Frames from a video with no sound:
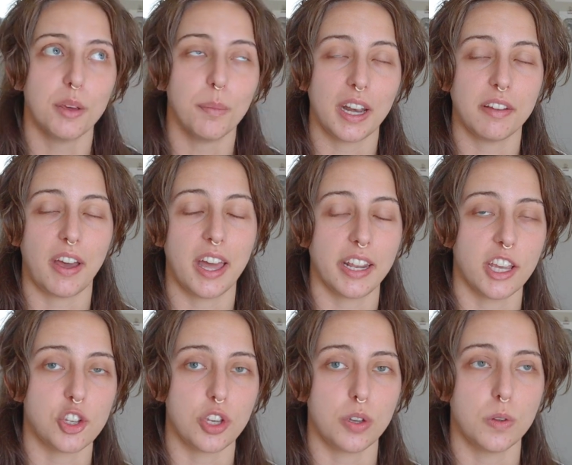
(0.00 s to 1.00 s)
you might have had
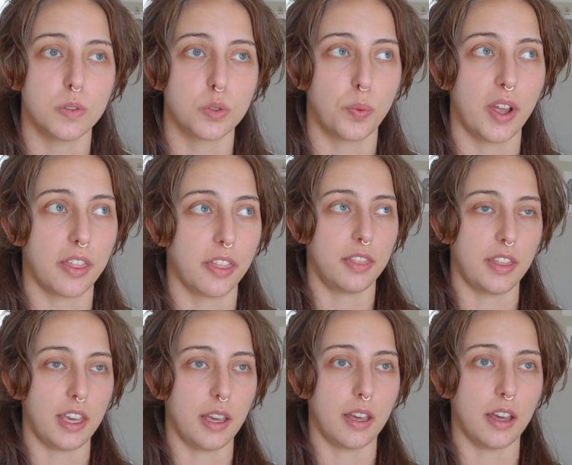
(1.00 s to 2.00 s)
issues with
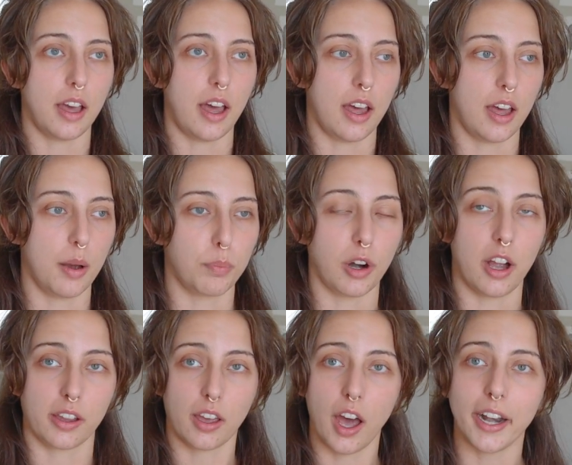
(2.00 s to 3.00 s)
the uh,
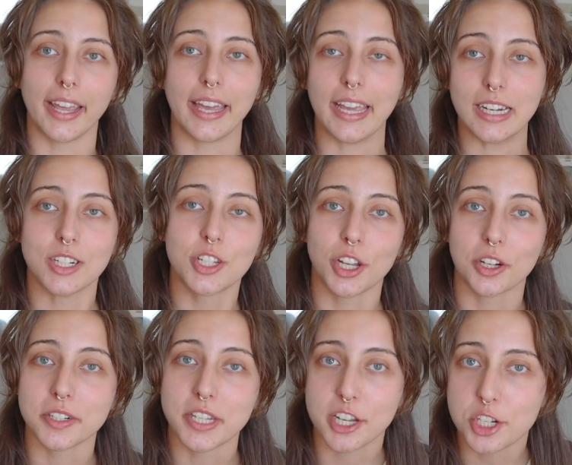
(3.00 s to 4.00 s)
bra cutting into
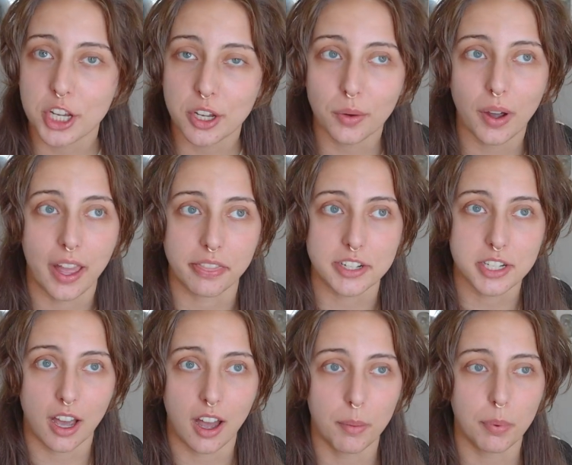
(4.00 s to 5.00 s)
your tissue at the
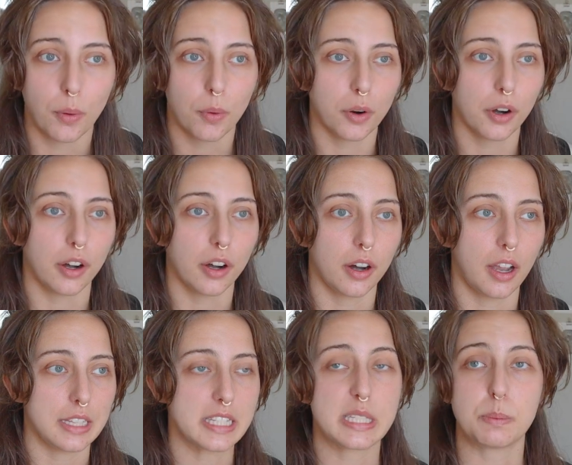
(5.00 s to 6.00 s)
top or
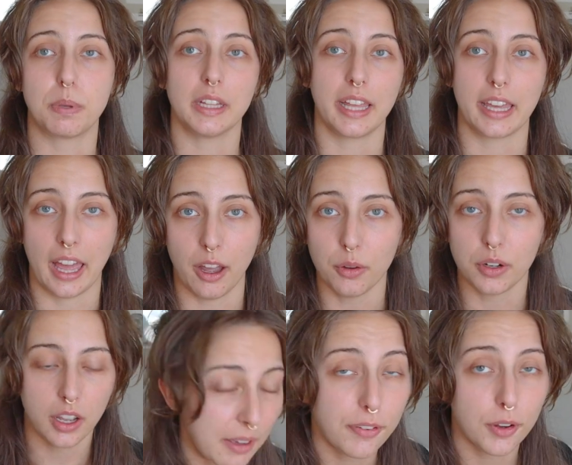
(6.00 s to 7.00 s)
spilling
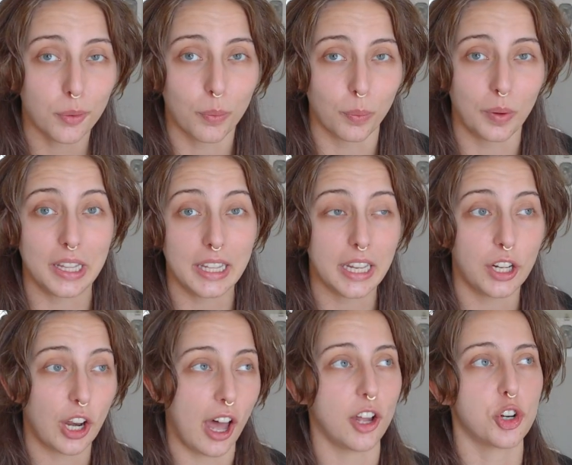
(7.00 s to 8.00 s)
out. If you're really
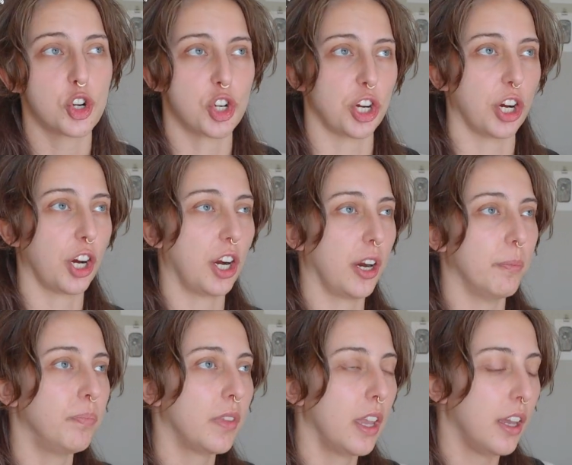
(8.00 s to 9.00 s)
not
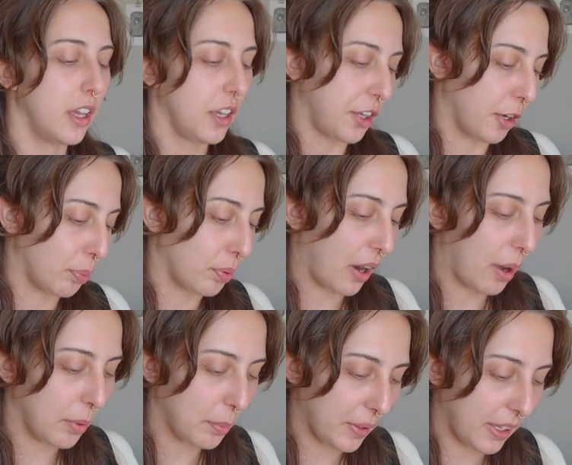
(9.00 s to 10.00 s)
sure, you're
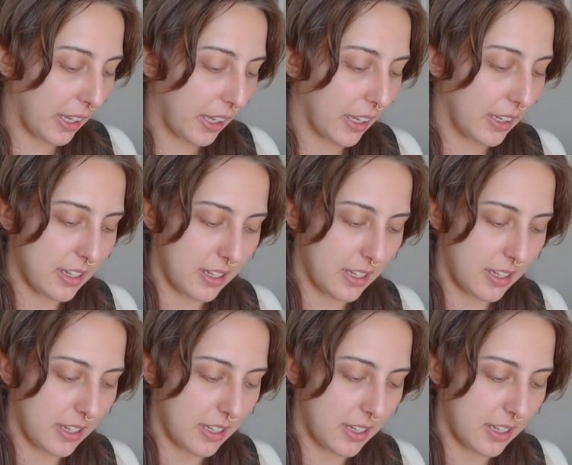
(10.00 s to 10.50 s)
probably